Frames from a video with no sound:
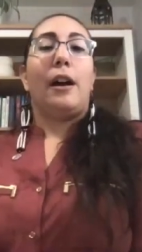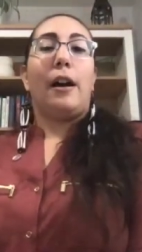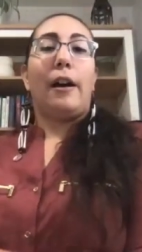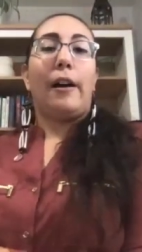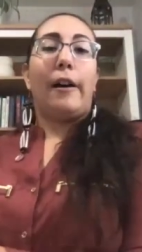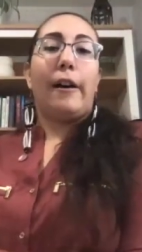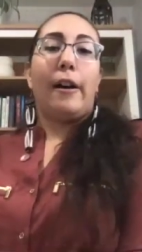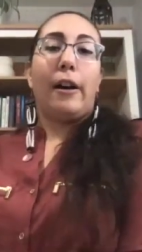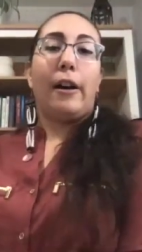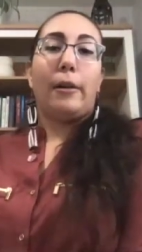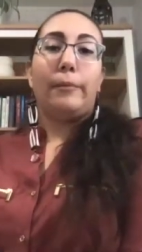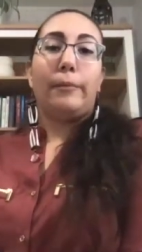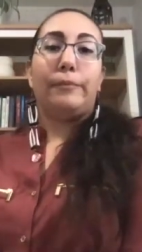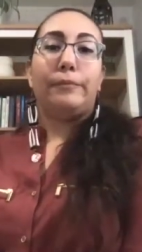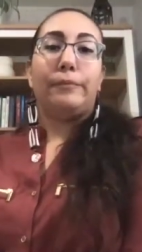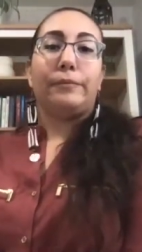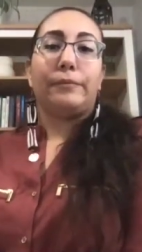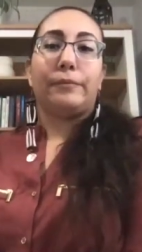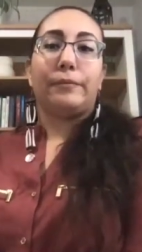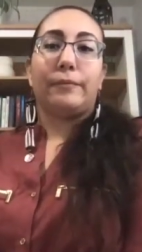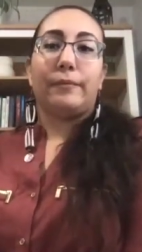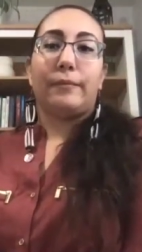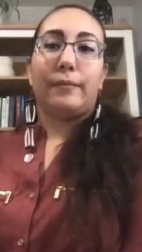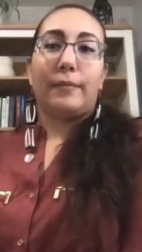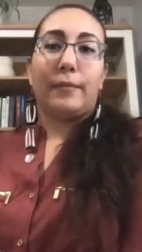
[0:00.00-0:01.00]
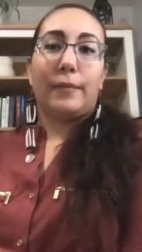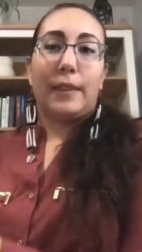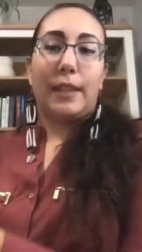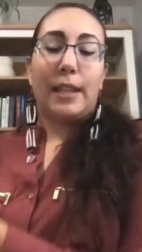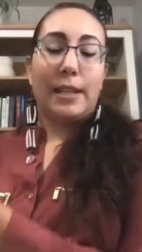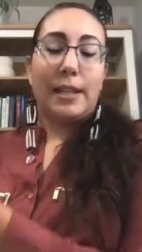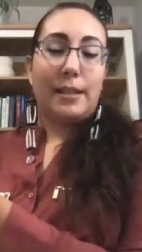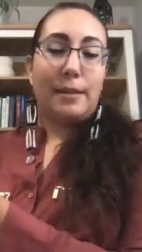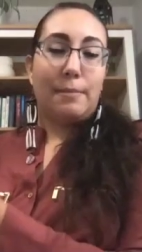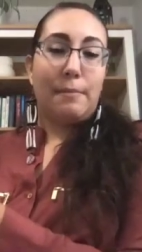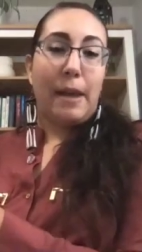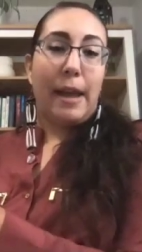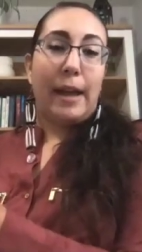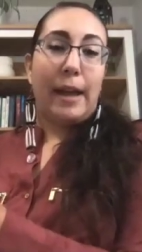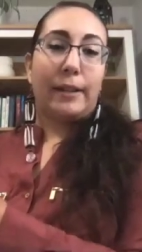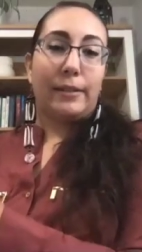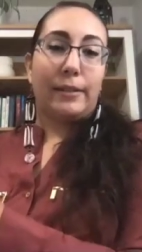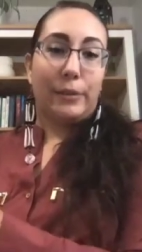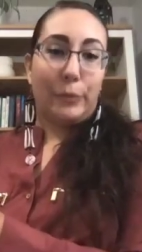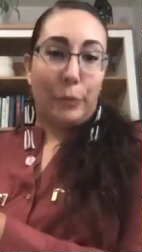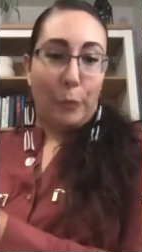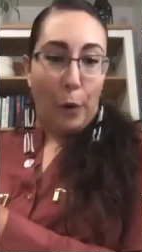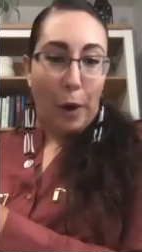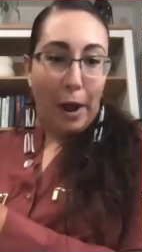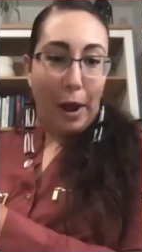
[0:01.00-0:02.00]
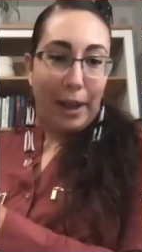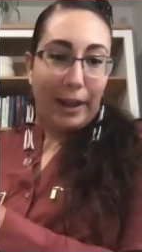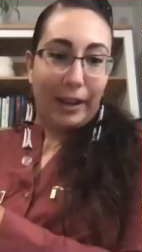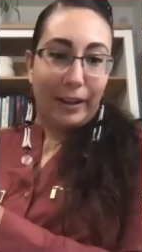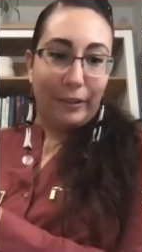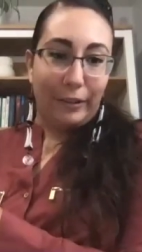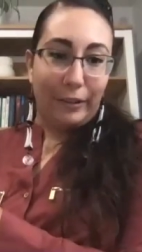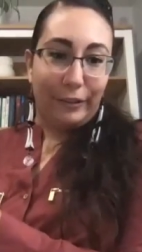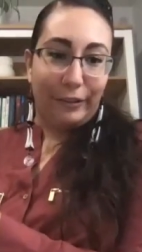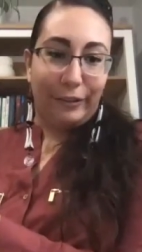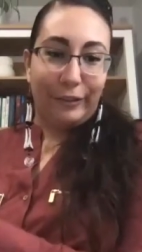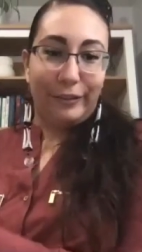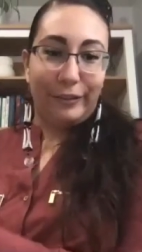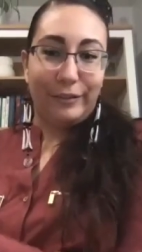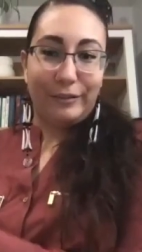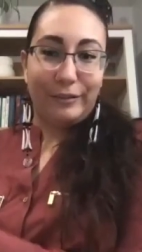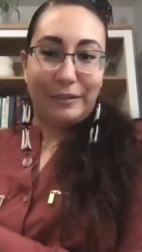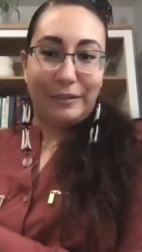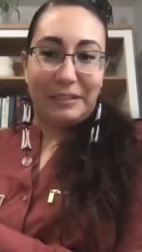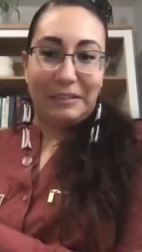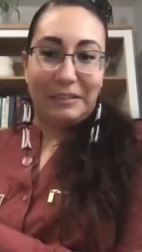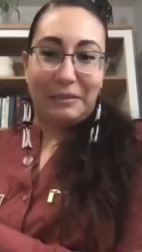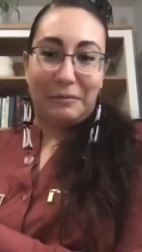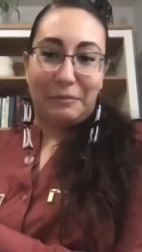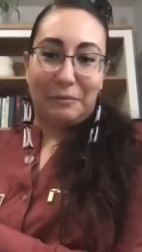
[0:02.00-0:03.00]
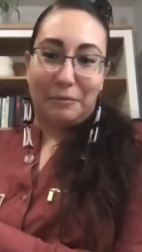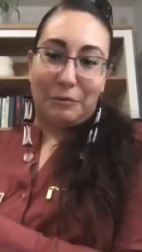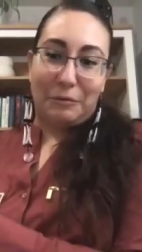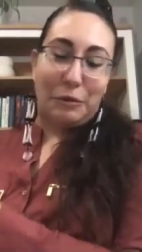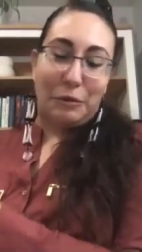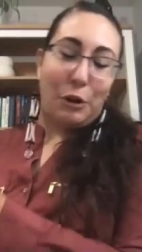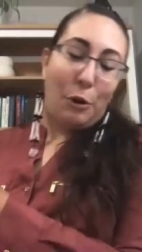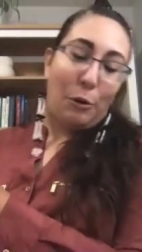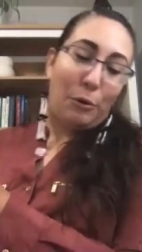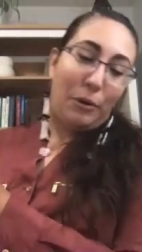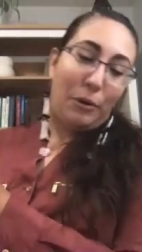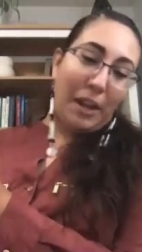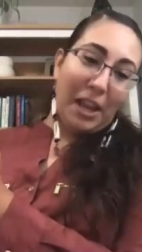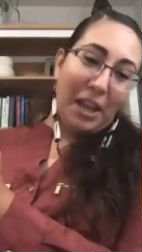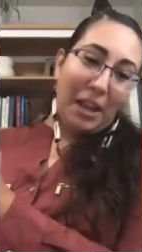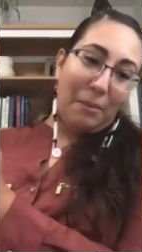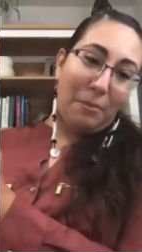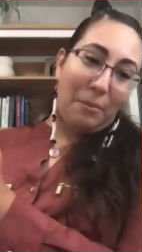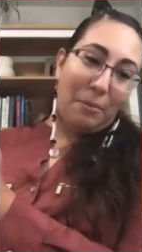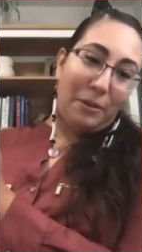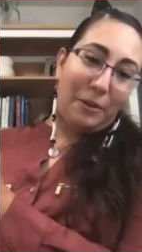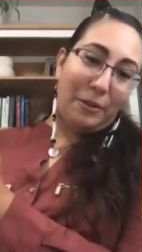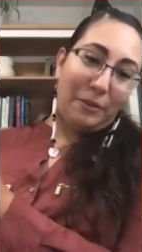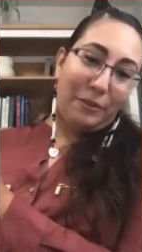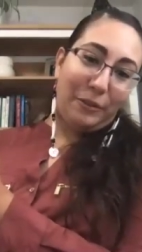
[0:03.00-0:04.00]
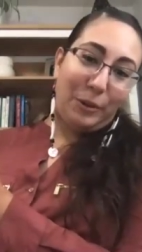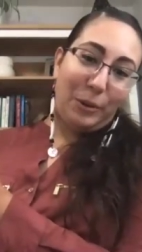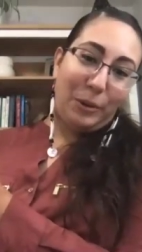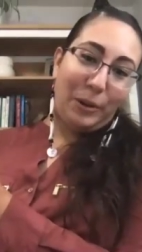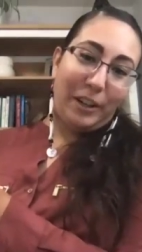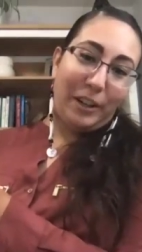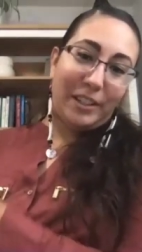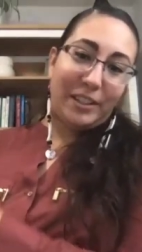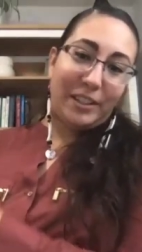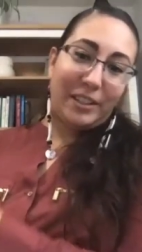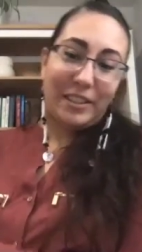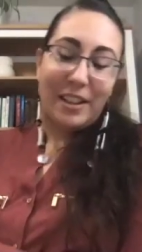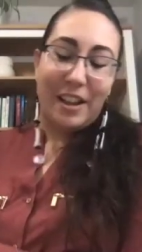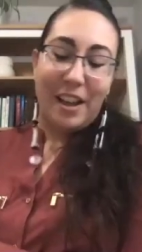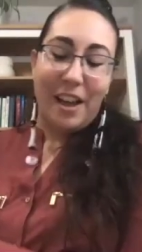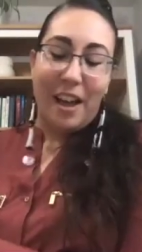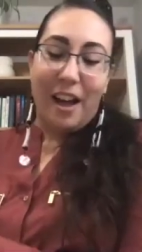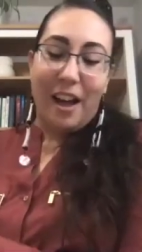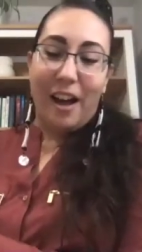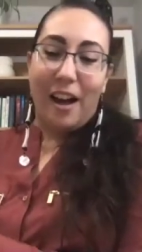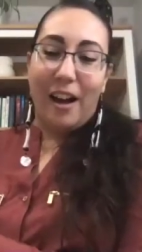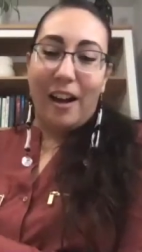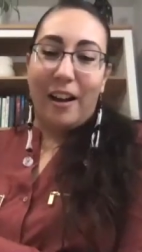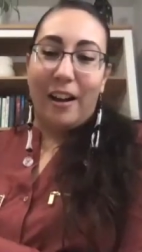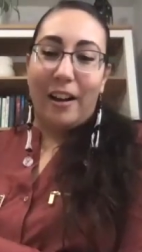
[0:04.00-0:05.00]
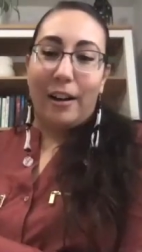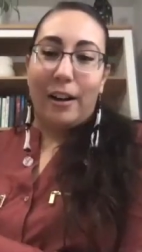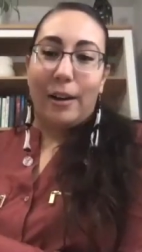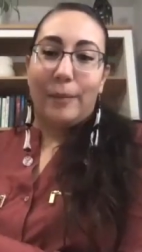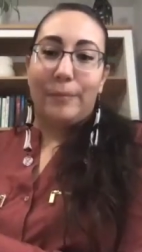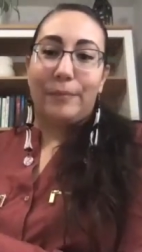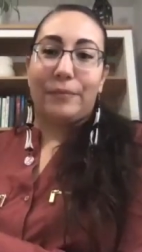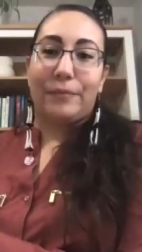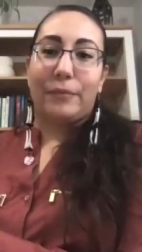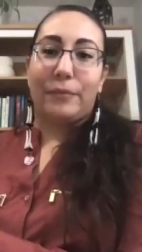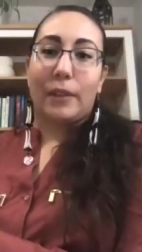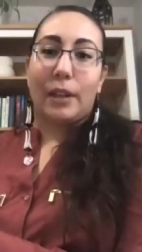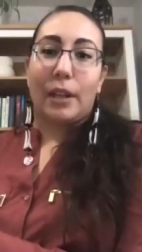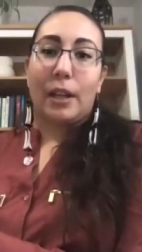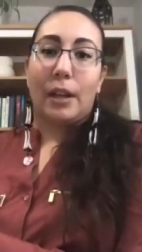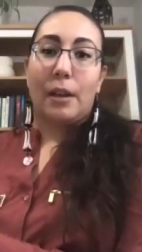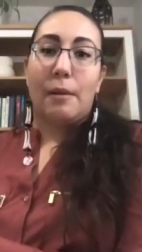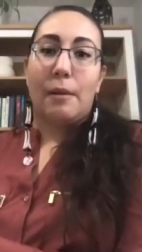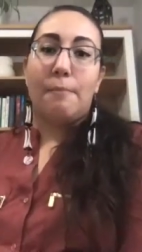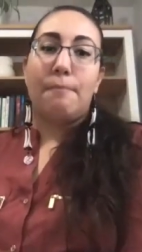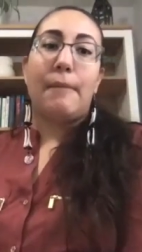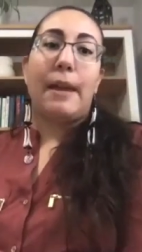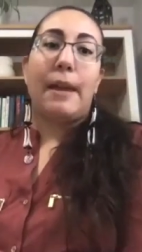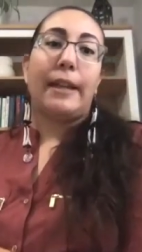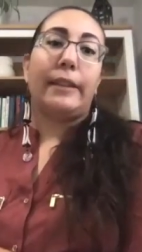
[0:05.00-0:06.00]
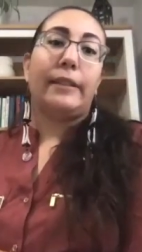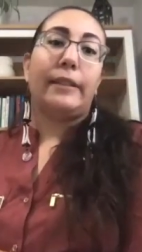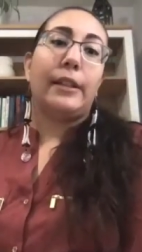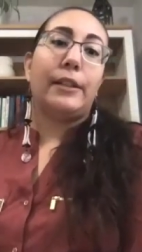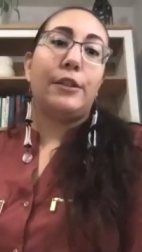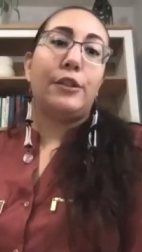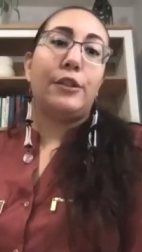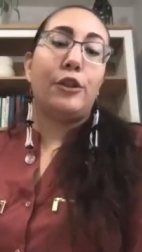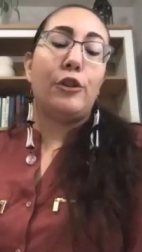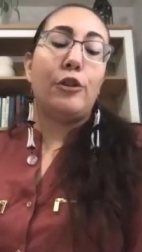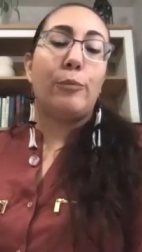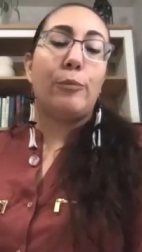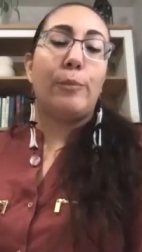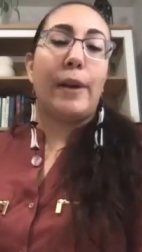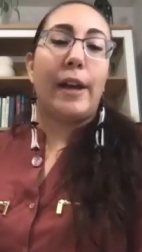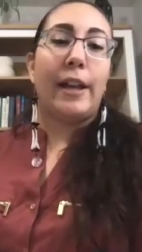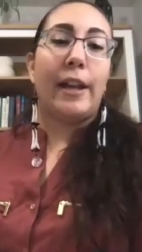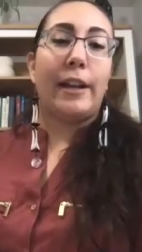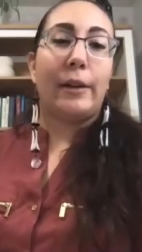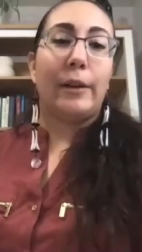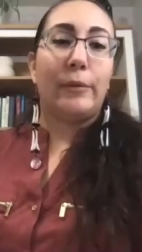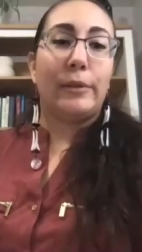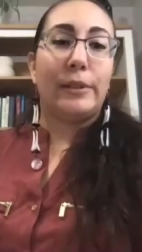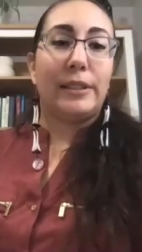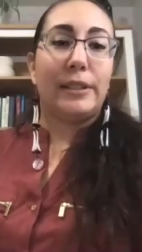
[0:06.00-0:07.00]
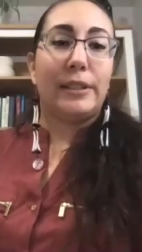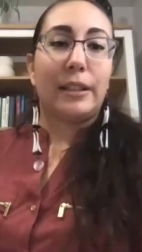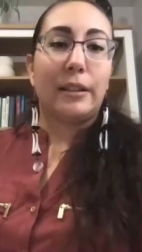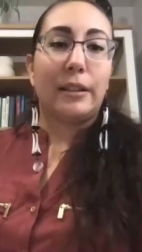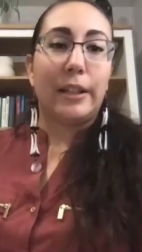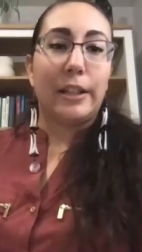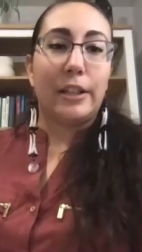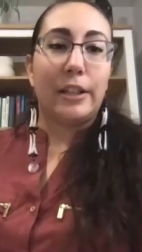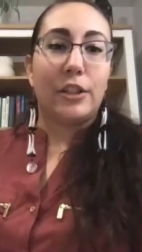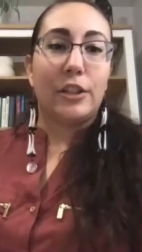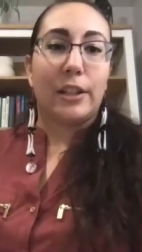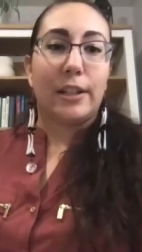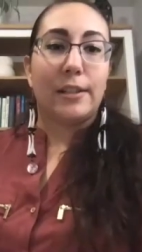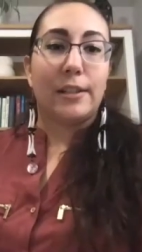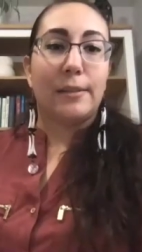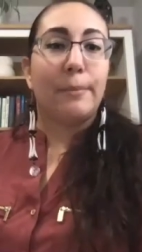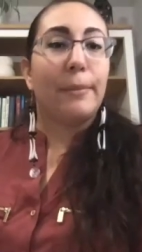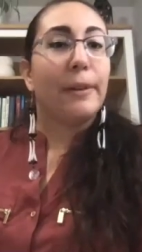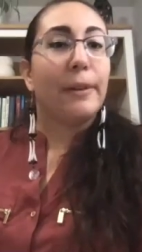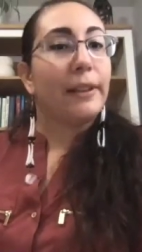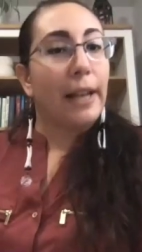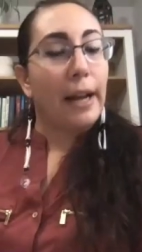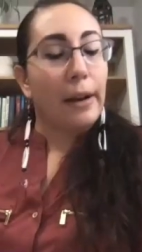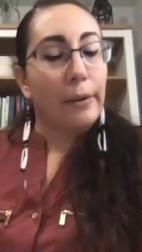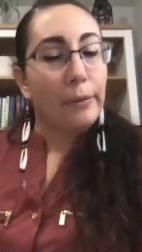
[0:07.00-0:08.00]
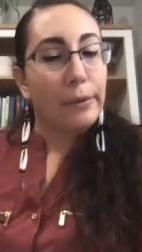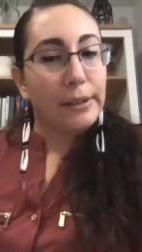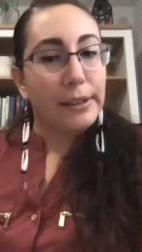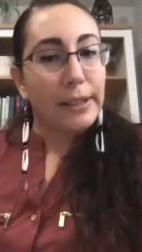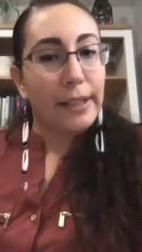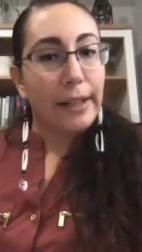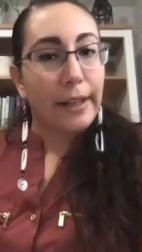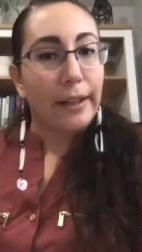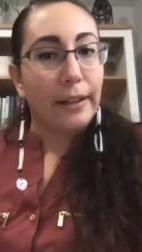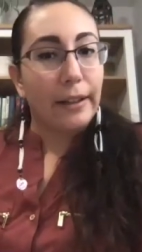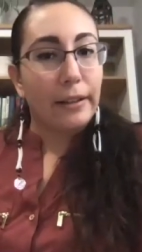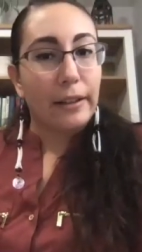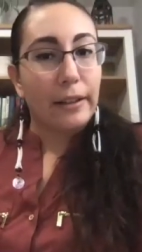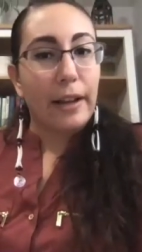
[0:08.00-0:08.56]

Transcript: um, this man's wife," no name, of course, Um, made the soup and it was delicious, but that was it.